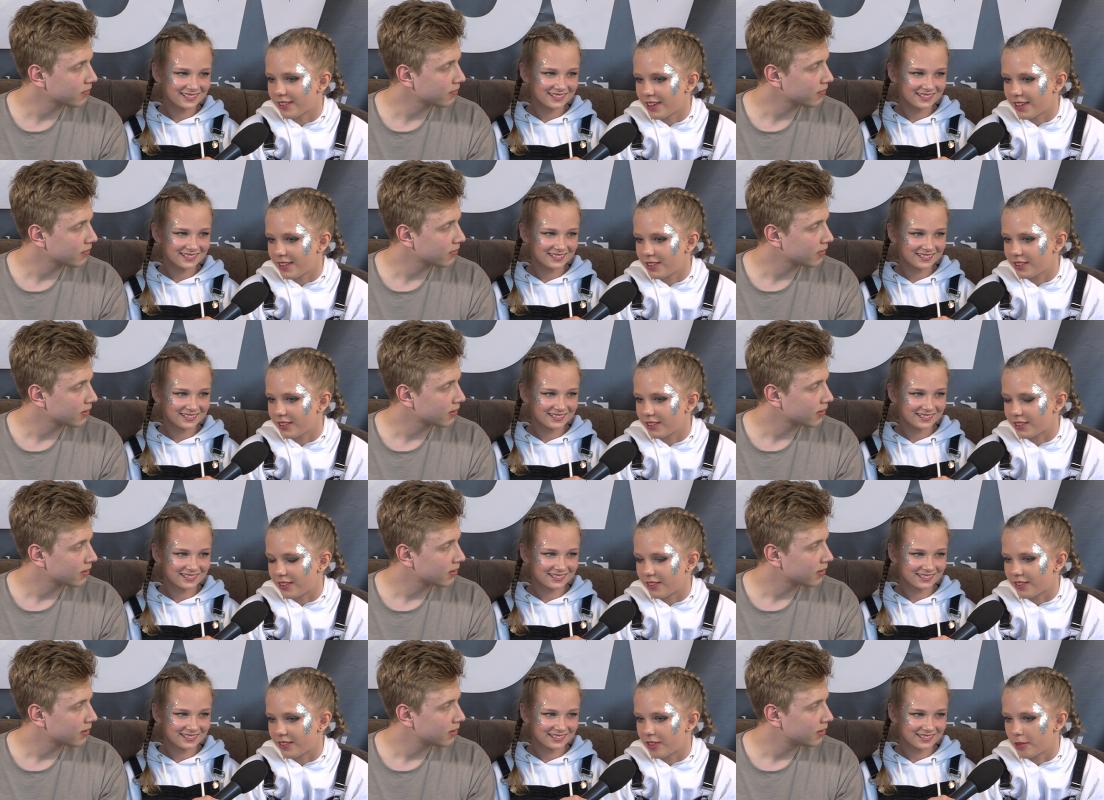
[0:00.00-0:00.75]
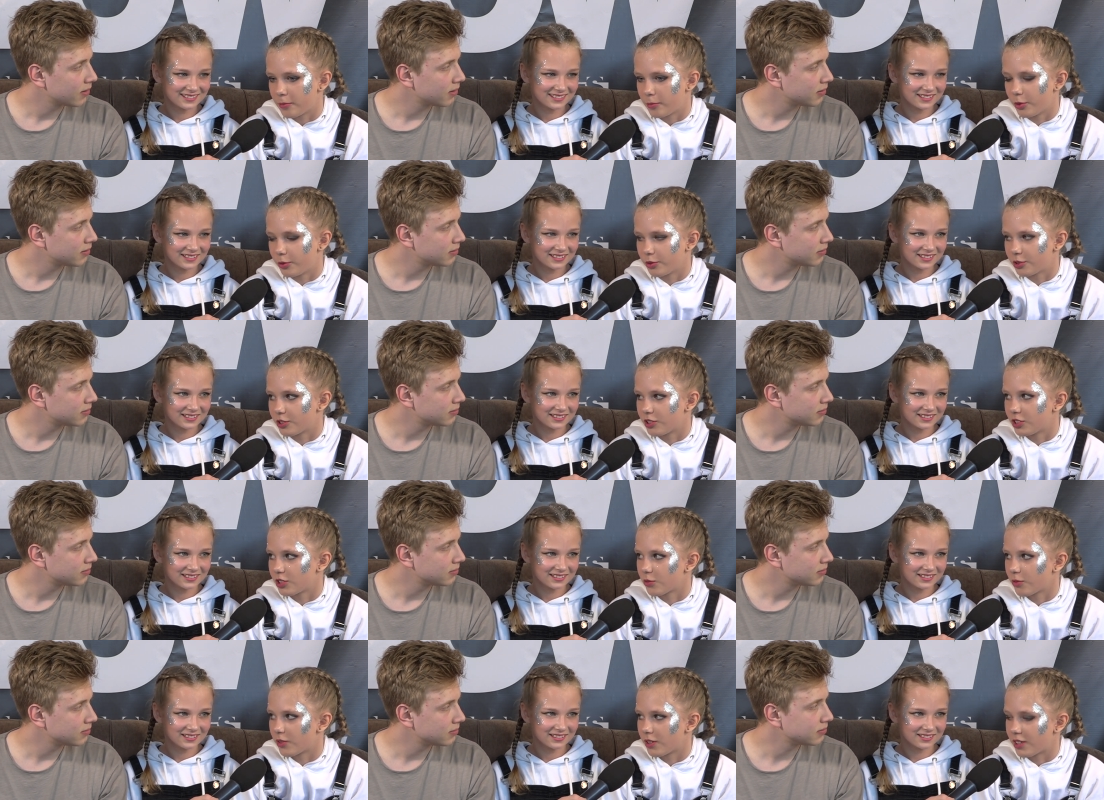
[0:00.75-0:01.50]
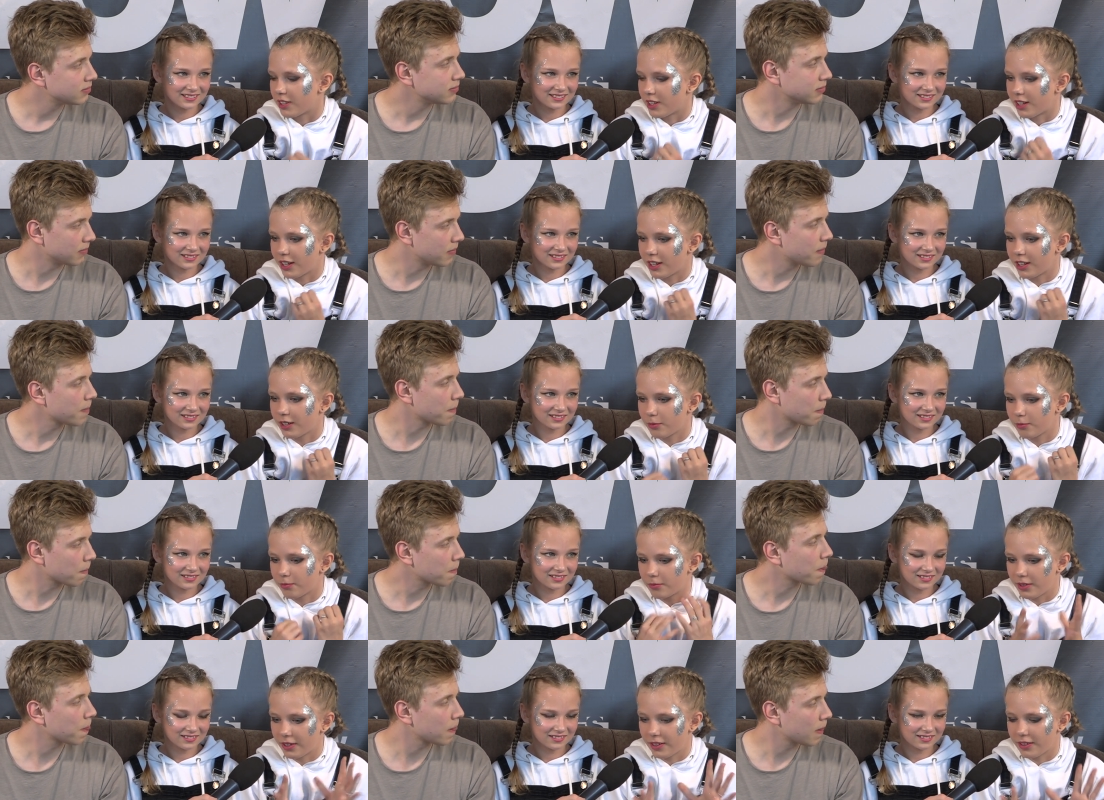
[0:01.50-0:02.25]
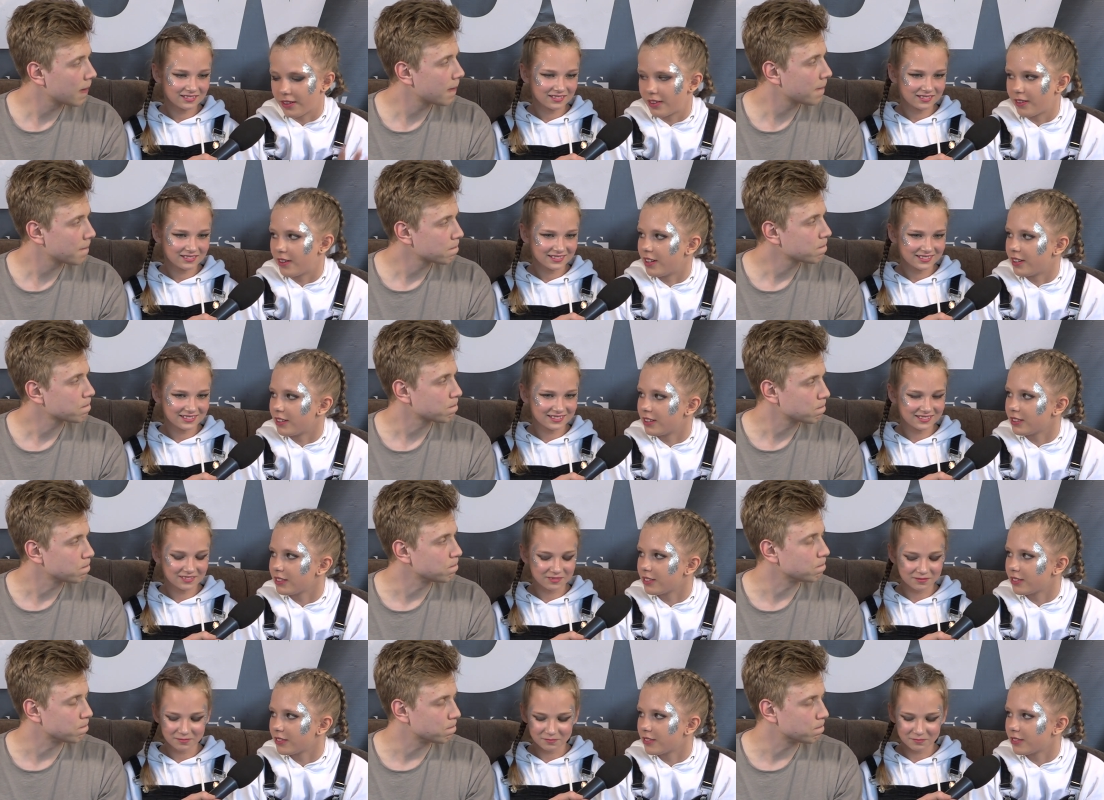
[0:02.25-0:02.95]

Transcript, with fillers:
Speaker 1: and Our emotions were like bigger and. Mm